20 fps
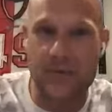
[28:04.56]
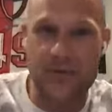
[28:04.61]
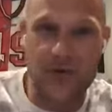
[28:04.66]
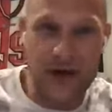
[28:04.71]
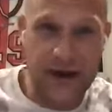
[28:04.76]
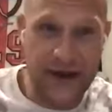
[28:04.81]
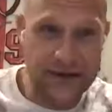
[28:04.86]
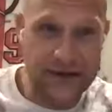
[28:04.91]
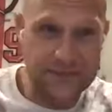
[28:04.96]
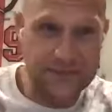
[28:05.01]
and
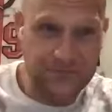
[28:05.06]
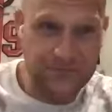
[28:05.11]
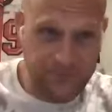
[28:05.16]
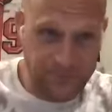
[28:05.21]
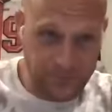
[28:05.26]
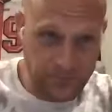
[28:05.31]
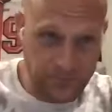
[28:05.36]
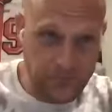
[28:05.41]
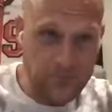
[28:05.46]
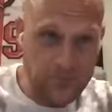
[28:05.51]
running.
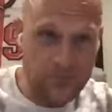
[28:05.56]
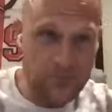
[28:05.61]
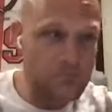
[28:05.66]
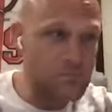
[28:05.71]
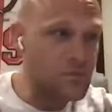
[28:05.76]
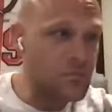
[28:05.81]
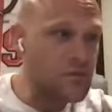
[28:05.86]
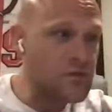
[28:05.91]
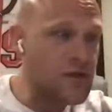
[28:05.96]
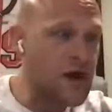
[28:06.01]

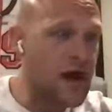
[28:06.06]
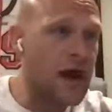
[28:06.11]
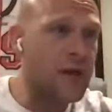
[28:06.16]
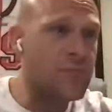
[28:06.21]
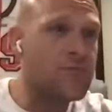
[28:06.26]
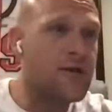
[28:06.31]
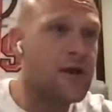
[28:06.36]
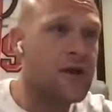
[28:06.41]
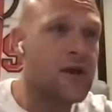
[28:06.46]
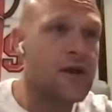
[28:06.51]

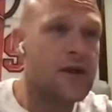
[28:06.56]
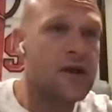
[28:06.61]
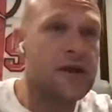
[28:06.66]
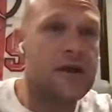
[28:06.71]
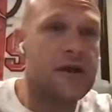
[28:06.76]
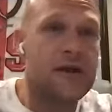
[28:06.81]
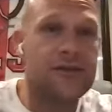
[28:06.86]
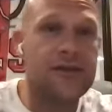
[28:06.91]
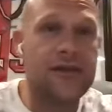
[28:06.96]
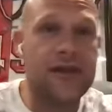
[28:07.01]
Um,
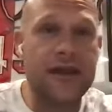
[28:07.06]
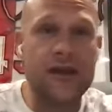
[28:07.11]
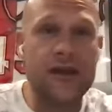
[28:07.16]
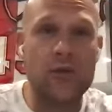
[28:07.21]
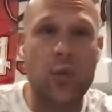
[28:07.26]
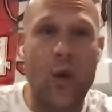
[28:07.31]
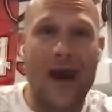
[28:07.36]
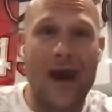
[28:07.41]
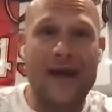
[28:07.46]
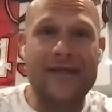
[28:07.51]
the
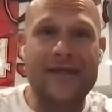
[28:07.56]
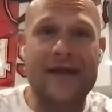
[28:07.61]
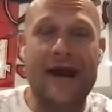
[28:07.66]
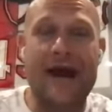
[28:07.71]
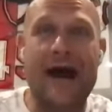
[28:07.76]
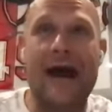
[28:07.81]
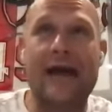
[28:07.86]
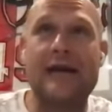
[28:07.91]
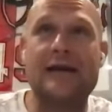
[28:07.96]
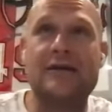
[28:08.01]
way that
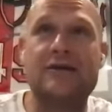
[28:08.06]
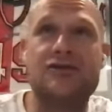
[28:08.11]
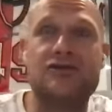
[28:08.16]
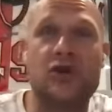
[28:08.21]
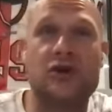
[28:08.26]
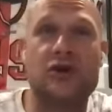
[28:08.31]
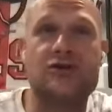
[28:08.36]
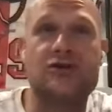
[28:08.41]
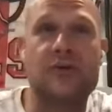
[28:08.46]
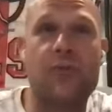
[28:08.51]
I
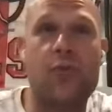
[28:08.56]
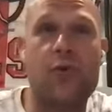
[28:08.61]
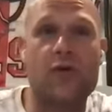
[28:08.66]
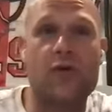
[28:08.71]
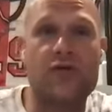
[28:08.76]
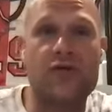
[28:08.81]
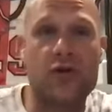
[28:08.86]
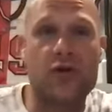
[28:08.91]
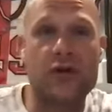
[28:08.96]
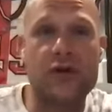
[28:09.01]
structure the
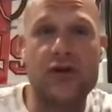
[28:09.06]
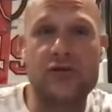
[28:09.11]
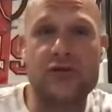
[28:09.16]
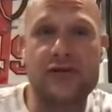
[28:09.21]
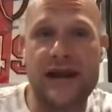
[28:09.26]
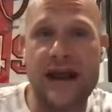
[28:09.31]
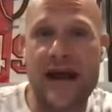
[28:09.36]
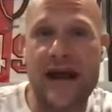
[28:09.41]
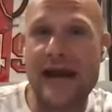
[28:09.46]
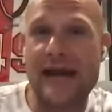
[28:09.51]
portfolio
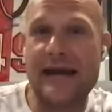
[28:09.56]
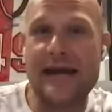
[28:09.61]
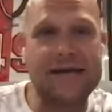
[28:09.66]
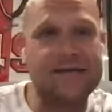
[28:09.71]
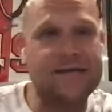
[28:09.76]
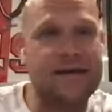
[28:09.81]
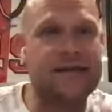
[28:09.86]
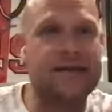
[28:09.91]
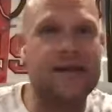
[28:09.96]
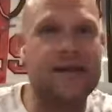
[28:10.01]
today
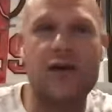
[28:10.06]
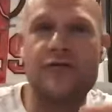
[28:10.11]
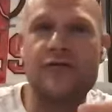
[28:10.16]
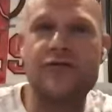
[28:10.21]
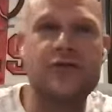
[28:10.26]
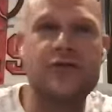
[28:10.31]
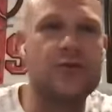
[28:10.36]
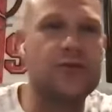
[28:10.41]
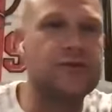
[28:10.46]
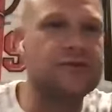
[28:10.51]
is I love
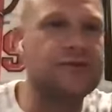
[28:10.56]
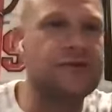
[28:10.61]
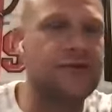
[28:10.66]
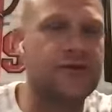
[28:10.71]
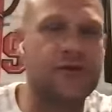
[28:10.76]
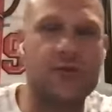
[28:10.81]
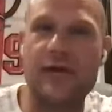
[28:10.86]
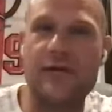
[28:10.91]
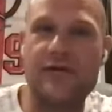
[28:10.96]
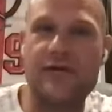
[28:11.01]
twos and
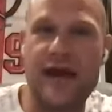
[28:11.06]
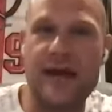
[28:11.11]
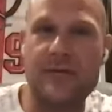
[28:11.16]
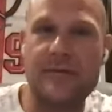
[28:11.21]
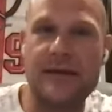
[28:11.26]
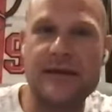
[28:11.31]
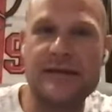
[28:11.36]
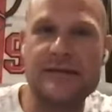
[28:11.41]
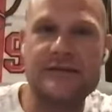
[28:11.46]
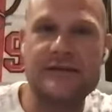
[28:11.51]
three
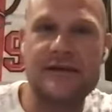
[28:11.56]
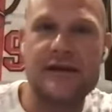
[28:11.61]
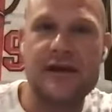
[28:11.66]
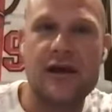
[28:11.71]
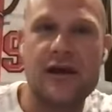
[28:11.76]
families.